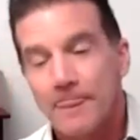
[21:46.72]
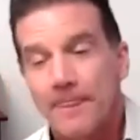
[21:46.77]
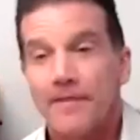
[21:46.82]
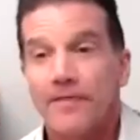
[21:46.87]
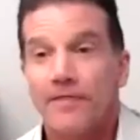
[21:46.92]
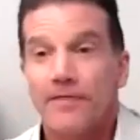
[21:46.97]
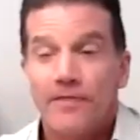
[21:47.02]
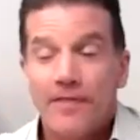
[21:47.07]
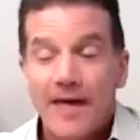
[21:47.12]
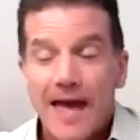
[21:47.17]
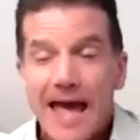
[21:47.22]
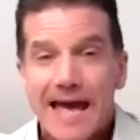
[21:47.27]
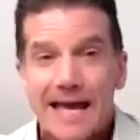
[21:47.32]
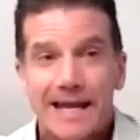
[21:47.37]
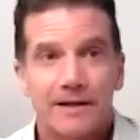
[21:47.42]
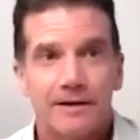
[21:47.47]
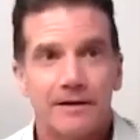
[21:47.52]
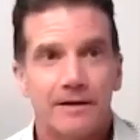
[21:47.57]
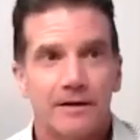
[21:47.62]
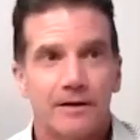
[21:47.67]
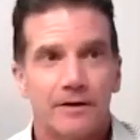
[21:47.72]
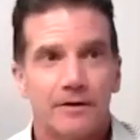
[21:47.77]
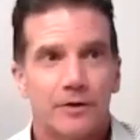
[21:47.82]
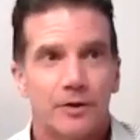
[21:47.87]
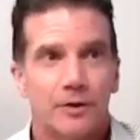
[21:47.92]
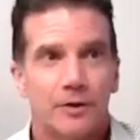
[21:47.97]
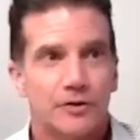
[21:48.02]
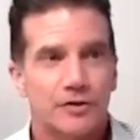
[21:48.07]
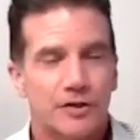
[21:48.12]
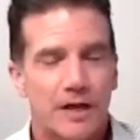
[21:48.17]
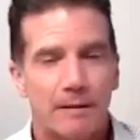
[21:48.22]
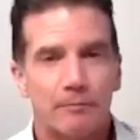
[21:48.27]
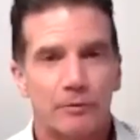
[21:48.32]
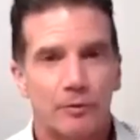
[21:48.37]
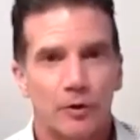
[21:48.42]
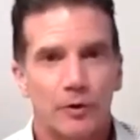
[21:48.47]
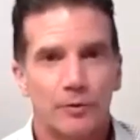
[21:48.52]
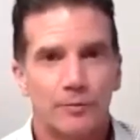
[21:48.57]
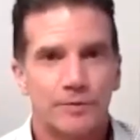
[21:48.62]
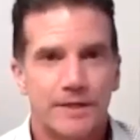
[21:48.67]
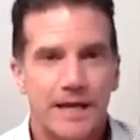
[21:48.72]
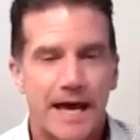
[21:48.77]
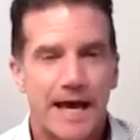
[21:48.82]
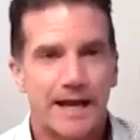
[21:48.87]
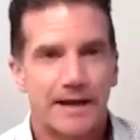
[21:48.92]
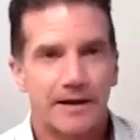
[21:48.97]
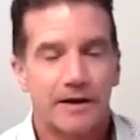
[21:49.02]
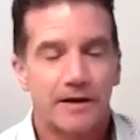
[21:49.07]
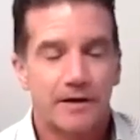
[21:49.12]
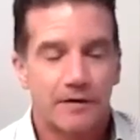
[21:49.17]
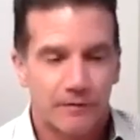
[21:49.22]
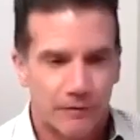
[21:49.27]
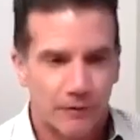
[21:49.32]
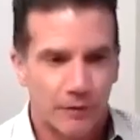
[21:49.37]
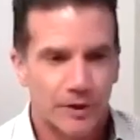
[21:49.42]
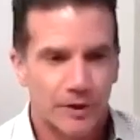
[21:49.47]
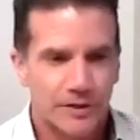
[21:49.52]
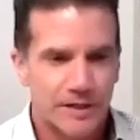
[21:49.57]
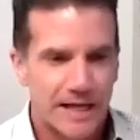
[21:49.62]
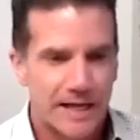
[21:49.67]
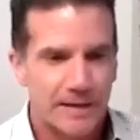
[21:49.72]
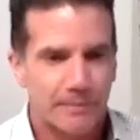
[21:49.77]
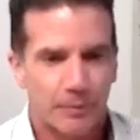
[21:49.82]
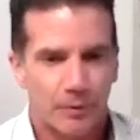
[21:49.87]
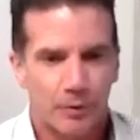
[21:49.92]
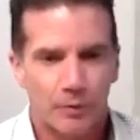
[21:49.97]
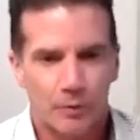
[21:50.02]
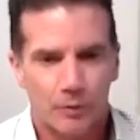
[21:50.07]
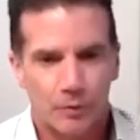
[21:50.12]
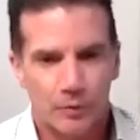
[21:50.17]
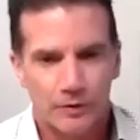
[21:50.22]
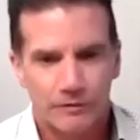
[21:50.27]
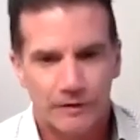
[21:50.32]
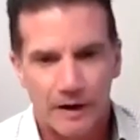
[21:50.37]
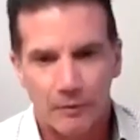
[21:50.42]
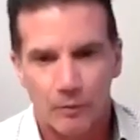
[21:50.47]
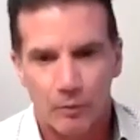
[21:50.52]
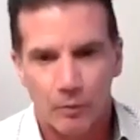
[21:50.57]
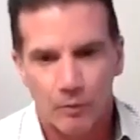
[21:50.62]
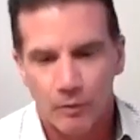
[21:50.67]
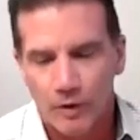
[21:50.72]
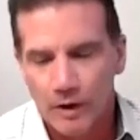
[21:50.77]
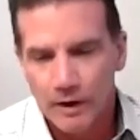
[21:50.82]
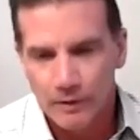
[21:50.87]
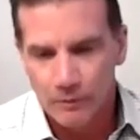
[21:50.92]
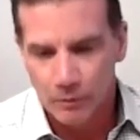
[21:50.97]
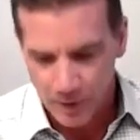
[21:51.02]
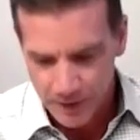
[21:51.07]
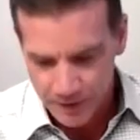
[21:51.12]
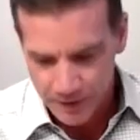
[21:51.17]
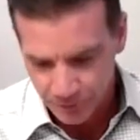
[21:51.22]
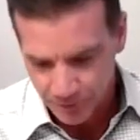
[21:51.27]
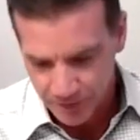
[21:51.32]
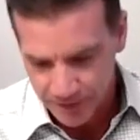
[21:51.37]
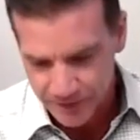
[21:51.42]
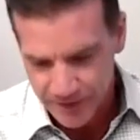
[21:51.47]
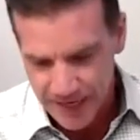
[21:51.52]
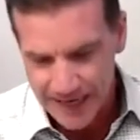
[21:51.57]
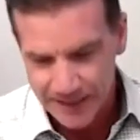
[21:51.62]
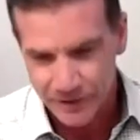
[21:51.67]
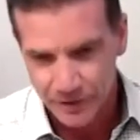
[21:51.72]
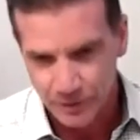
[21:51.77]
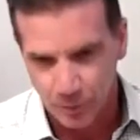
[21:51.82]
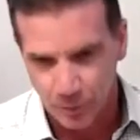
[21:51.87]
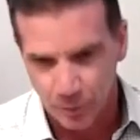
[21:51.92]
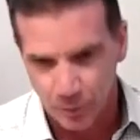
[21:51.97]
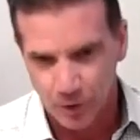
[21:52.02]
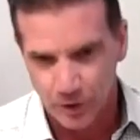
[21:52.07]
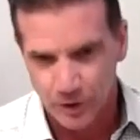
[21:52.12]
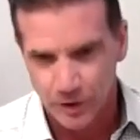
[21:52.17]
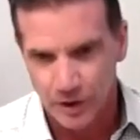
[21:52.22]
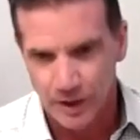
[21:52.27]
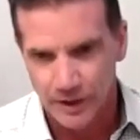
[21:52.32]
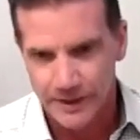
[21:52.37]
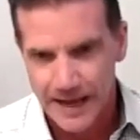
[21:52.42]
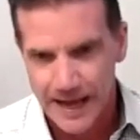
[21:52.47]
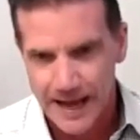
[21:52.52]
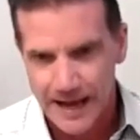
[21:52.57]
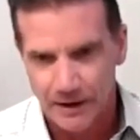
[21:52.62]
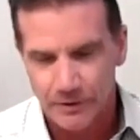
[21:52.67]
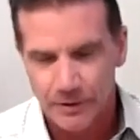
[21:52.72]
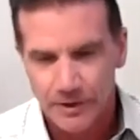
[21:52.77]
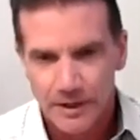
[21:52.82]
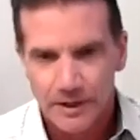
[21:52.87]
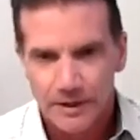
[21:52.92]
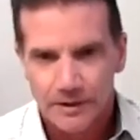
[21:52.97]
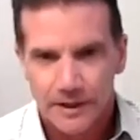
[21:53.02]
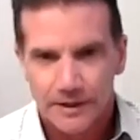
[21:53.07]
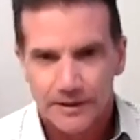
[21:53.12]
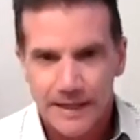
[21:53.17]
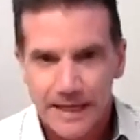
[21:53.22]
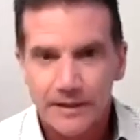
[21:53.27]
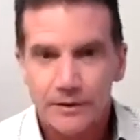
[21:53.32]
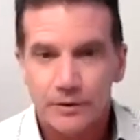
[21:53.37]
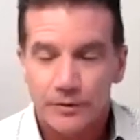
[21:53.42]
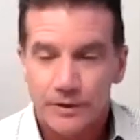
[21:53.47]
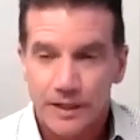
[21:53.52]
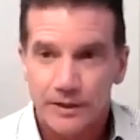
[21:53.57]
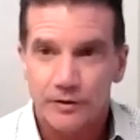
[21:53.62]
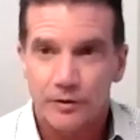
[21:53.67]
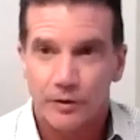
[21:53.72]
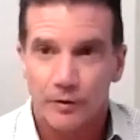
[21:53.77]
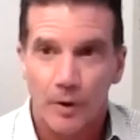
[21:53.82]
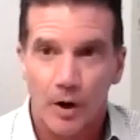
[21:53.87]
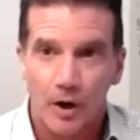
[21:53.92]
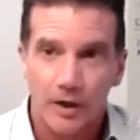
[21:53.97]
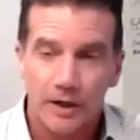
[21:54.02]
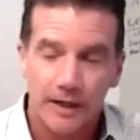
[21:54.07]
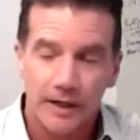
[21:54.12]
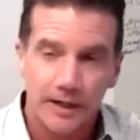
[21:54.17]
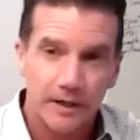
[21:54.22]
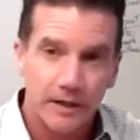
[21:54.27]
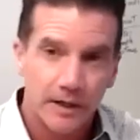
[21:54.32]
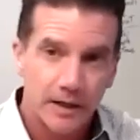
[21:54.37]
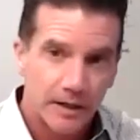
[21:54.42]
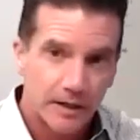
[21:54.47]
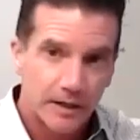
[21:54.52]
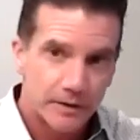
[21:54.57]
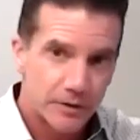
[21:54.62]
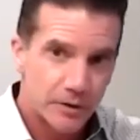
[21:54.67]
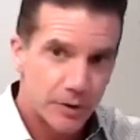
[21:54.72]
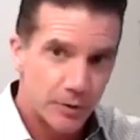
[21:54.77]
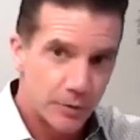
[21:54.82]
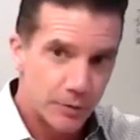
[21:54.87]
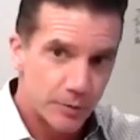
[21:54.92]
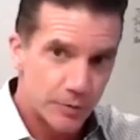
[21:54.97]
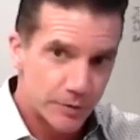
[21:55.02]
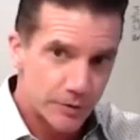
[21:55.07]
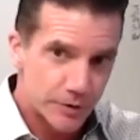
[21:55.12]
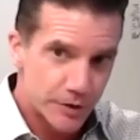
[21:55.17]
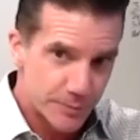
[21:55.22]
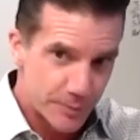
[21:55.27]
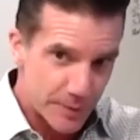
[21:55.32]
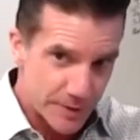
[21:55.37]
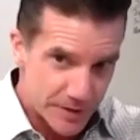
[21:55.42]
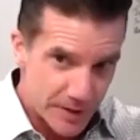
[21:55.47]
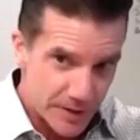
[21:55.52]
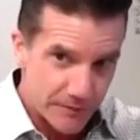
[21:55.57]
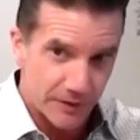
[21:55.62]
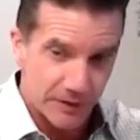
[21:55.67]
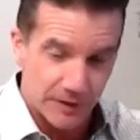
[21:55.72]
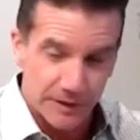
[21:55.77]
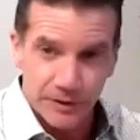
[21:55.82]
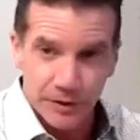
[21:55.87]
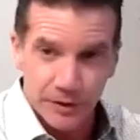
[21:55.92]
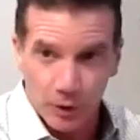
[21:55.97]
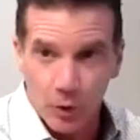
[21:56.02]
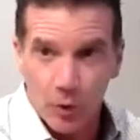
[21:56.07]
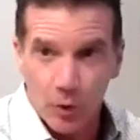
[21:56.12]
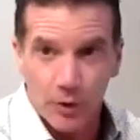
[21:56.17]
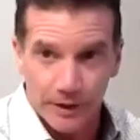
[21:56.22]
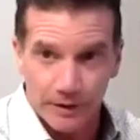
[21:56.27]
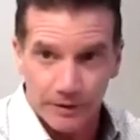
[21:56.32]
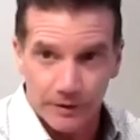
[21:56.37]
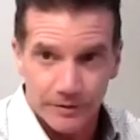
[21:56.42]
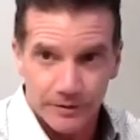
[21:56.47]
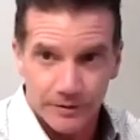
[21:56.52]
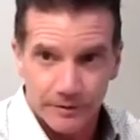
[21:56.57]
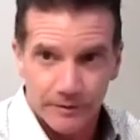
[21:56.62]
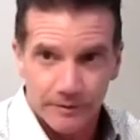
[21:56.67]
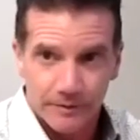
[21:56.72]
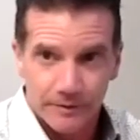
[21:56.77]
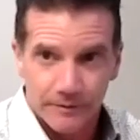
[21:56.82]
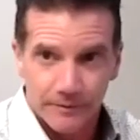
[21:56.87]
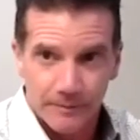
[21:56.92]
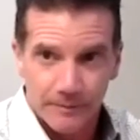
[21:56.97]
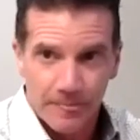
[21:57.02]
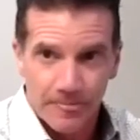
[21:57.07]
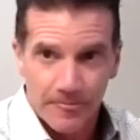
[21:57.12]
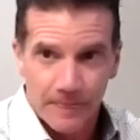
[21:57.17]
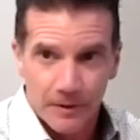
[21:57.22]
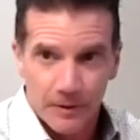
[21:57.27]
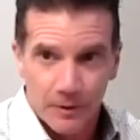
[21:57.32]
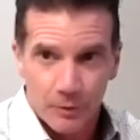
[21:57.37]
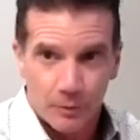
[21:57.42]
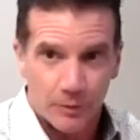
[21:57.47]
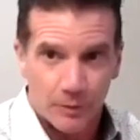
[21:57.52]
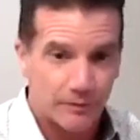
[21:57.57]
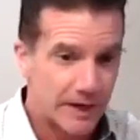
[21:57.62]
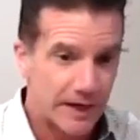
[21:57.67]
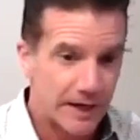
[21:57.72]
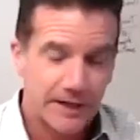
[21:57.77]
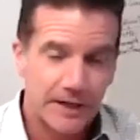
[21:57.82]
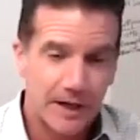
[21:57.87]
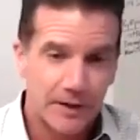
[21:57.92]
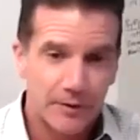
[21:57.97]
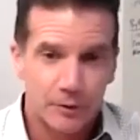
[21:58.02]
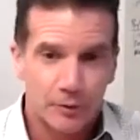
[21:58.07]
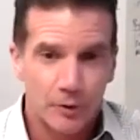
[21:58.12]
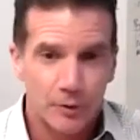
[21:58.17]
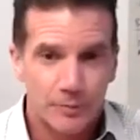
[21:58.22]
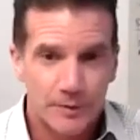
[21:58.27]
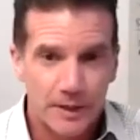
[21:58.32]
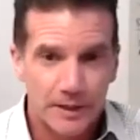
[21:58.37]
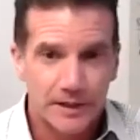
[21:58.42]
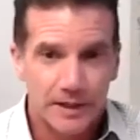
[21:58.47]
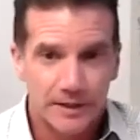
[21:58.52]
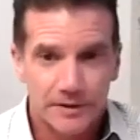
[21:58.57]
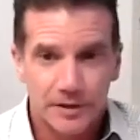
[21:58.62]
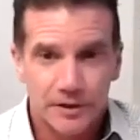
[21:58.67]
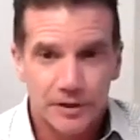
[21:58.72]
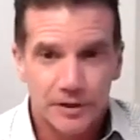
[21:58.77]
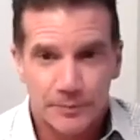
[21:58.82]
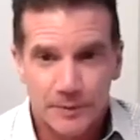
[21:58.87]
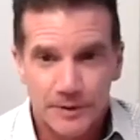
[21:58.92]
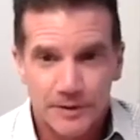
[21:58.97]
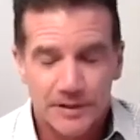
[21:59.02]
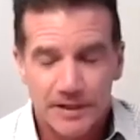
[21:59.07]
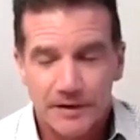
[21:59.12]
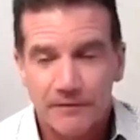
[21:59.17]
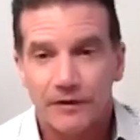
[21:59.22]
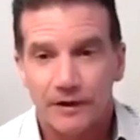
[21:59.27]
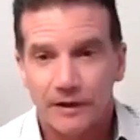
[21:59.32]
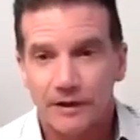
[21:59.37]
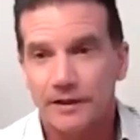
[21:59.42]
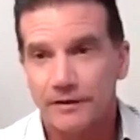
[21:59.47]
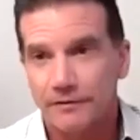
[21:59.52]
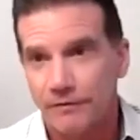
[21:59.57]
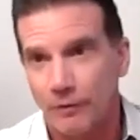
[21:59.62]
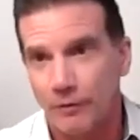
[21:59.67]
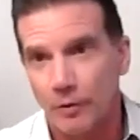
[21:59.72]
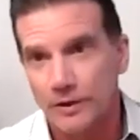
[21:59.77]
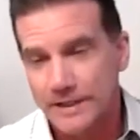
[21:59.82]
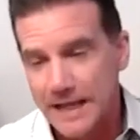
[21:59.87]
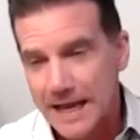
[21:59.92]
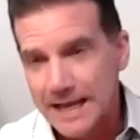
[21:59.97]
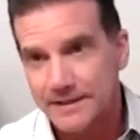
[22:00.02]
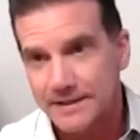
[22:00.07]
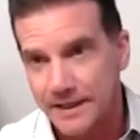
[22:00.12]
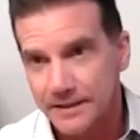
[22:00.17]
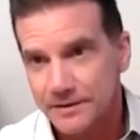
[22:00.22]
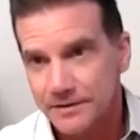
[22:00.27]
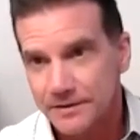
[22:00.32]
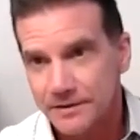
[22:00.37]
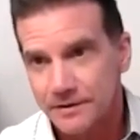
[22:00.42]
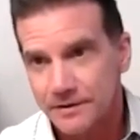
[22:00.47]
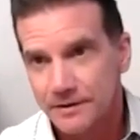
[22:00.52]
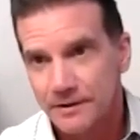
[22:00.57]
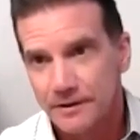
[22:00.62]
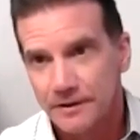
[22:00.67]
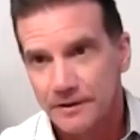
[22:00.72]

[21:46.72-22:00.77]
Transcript: Then there's some groups that, for example, we've got one transaction we're working on now that they do digital marketing specifically to lawyers. We've got another group that does it specifically for dentists.